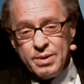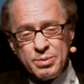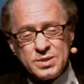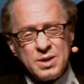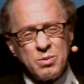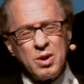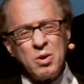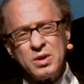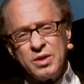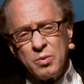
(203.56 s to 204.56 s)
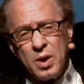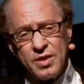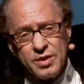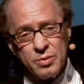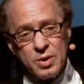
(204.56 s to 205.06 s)
People say, well, only the
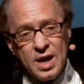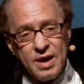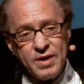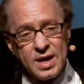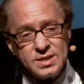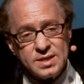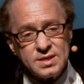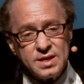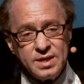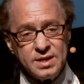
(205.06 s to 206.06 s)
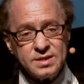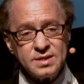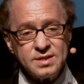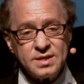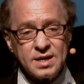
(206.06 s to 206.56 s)
wealthy will have access to
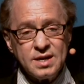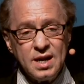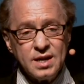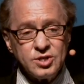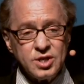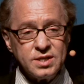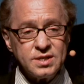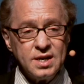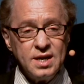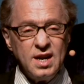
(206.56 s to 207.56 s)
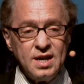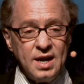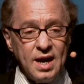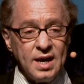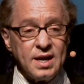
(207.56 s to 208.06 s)
these technologies.
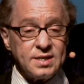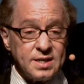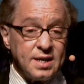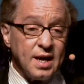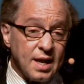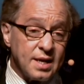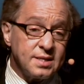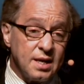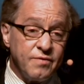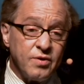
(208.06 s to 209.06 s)
And I say, yeah, like cell